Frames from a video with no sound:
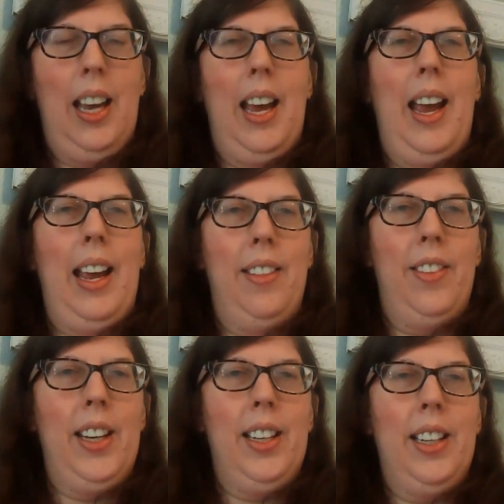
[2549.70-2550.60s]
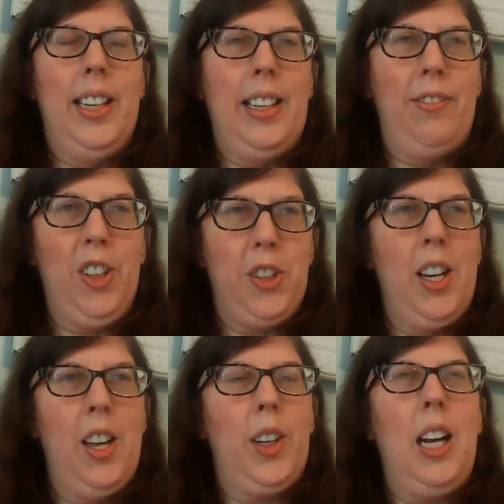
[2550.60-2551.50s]
And then he feels
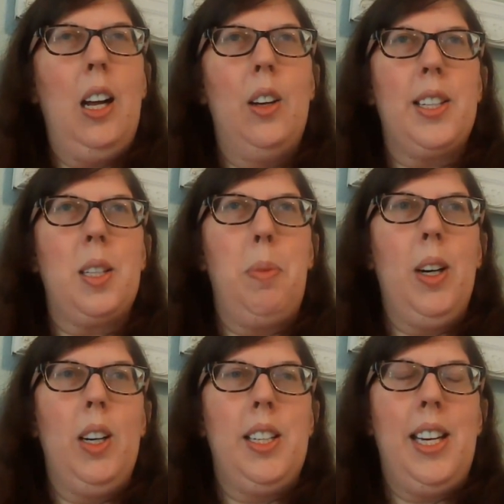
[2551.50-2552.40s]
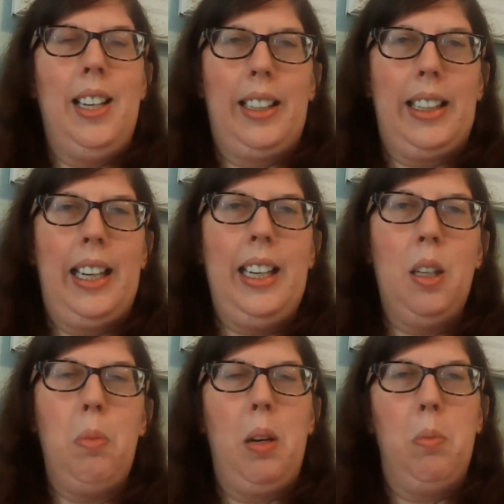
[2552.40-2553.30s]
another colony spirit telling
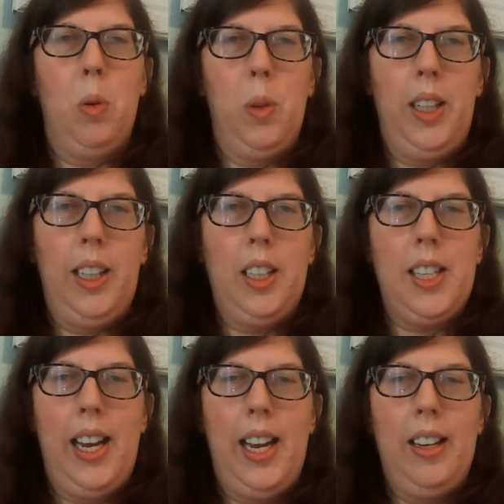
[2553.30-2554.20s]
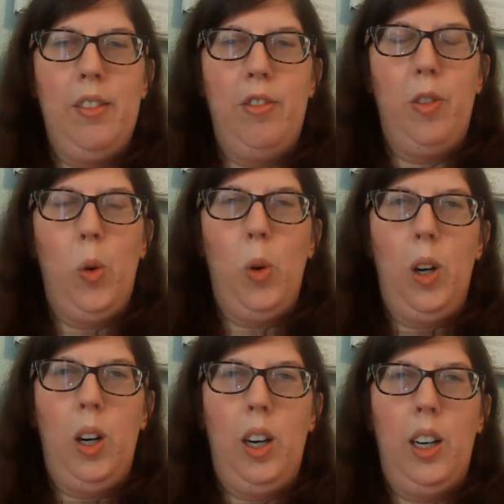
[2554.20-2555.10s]
him and Marie to head
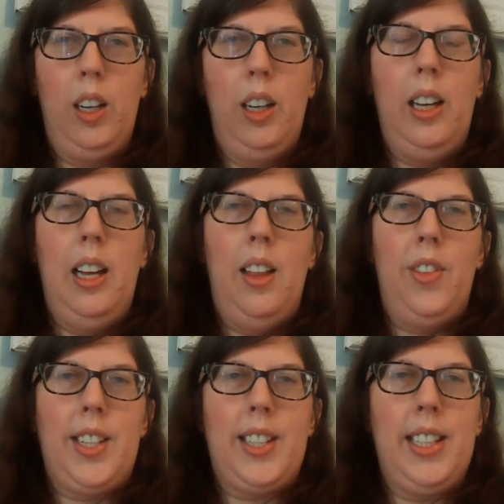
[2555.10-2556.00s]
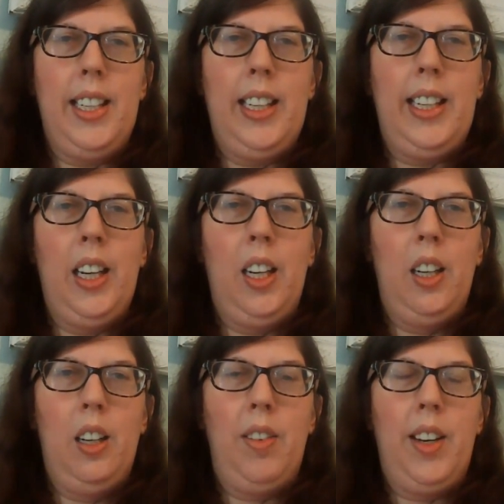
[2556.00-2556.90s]
for the city
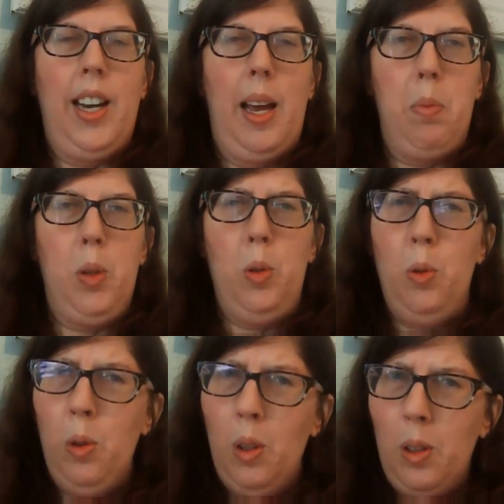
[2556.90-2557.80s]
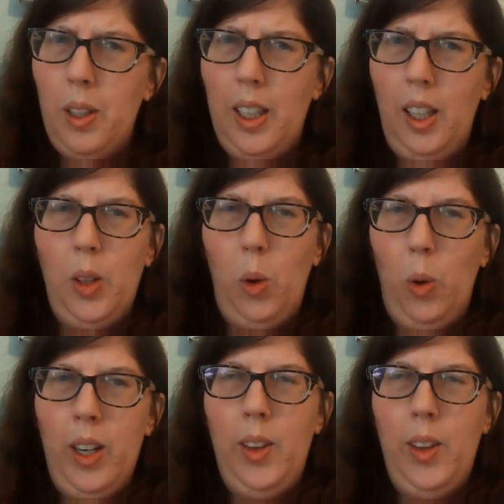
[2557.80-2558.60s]
of Nauvoo, Illinois.